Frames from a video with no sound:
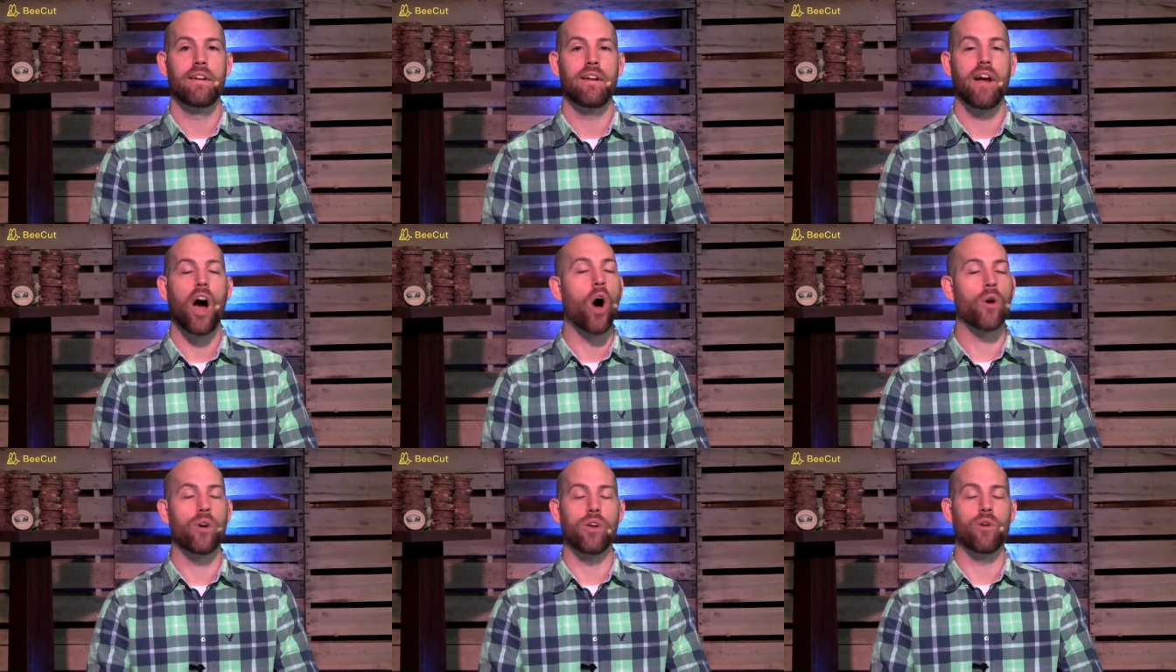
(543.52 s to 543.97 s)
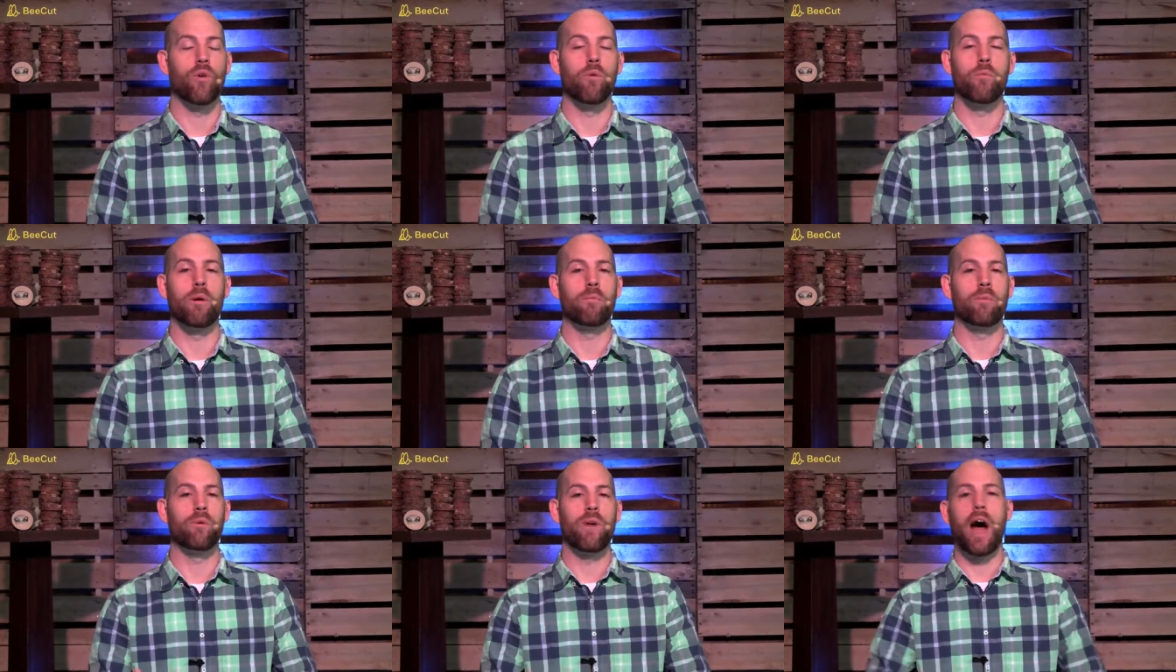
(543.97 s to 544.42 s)
Oh, you don't
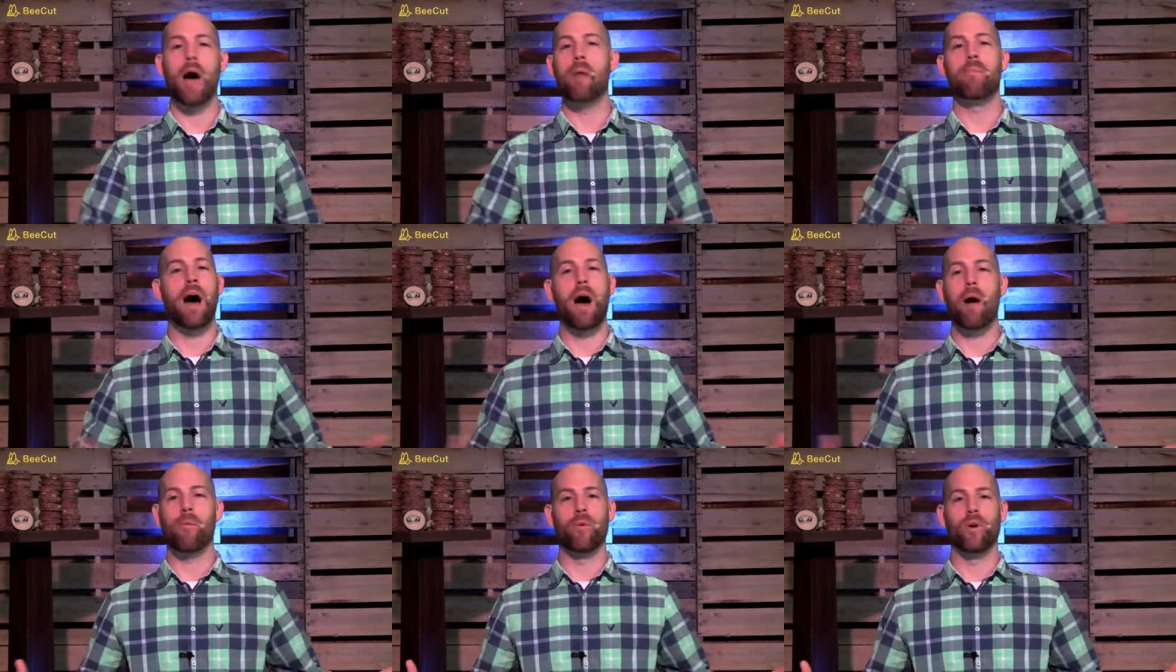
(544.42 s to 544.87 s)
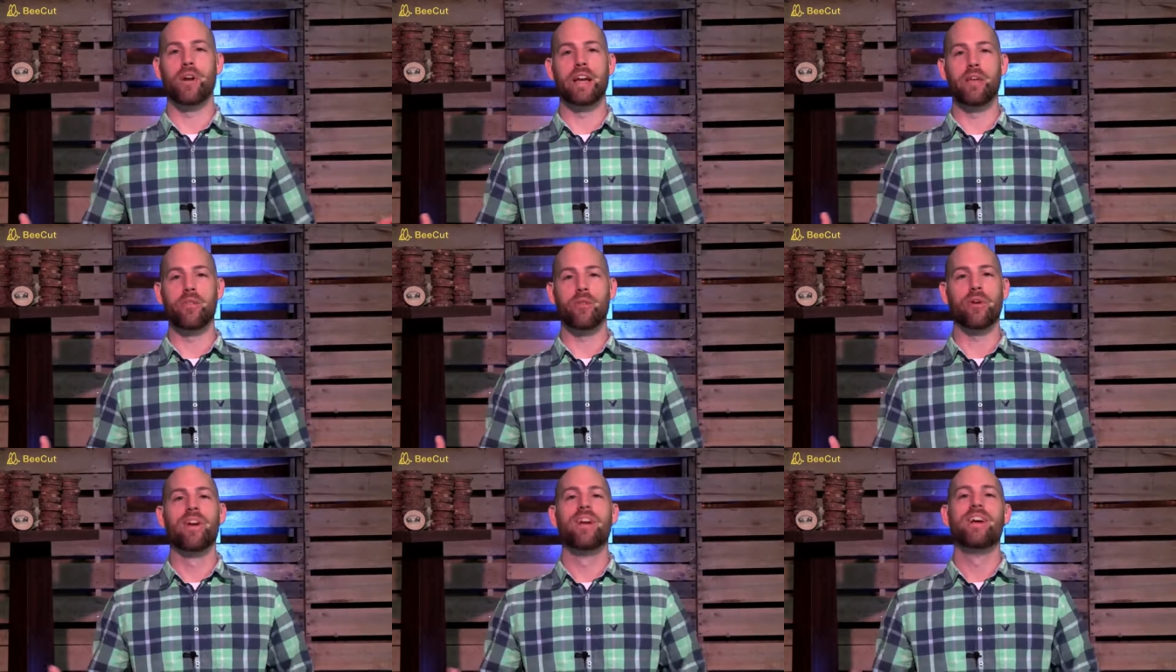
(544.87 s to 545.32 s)
remember? I, I, wouldn't
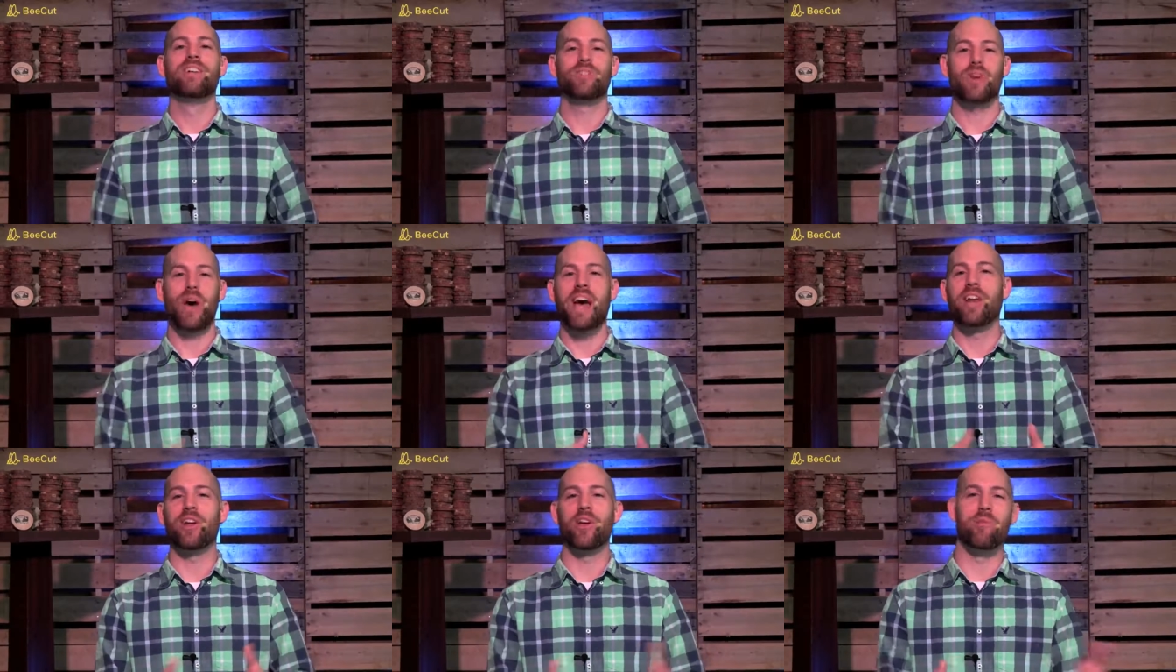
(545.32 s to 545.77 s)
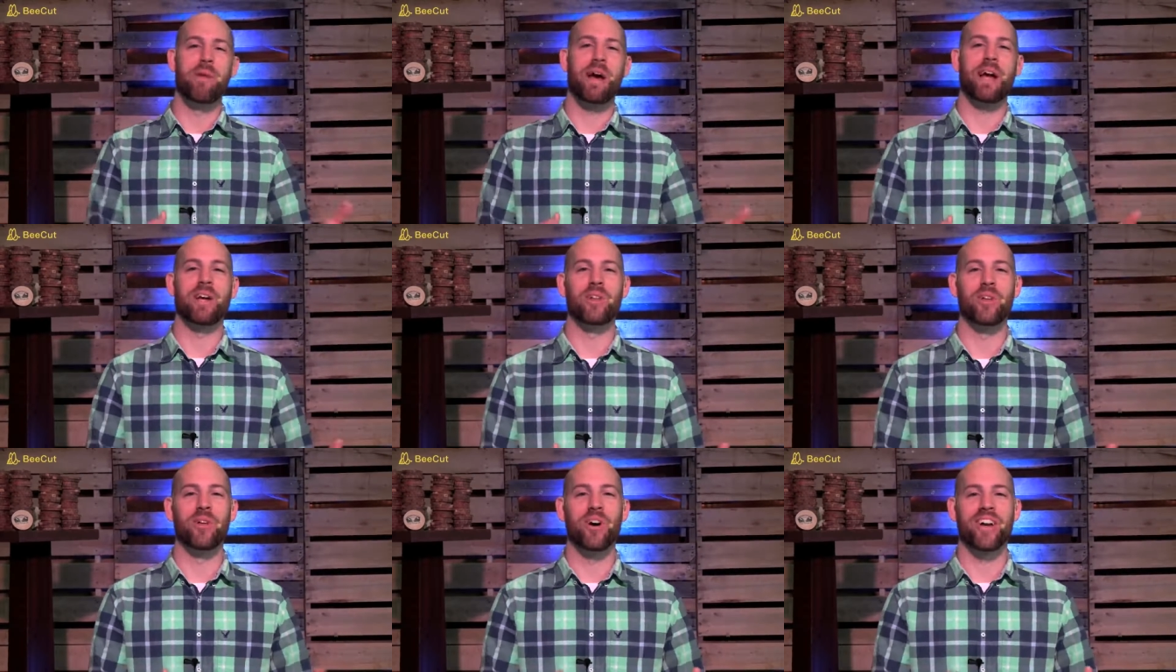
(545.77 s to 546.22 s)
either. So I had to go
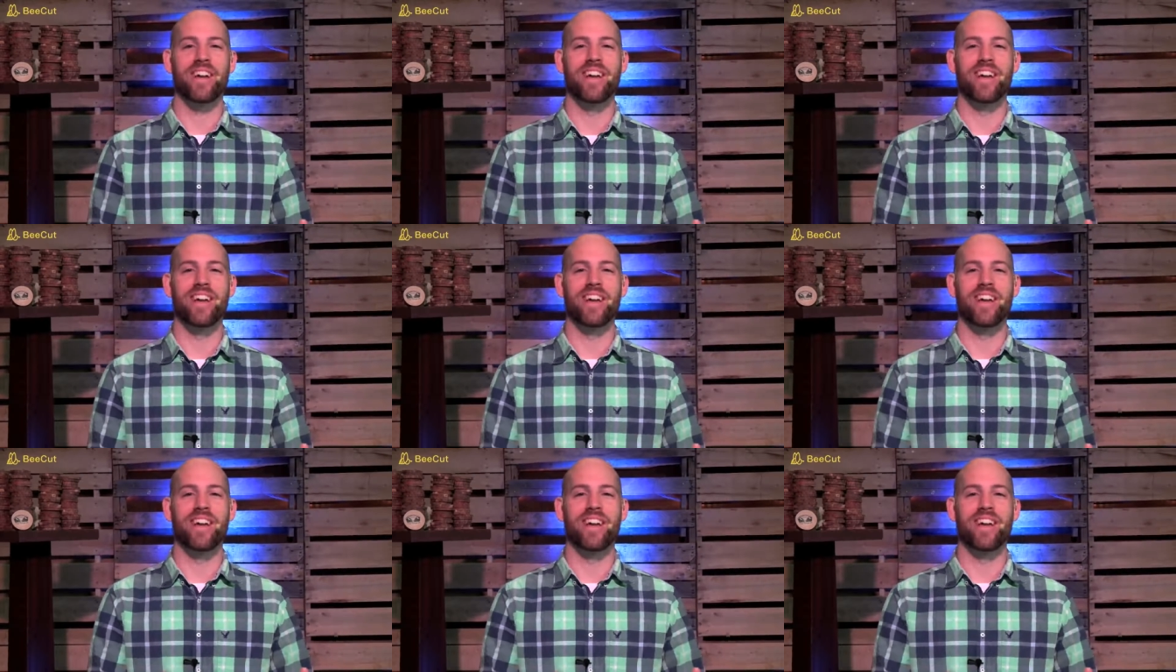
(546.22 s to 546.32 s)
back and look.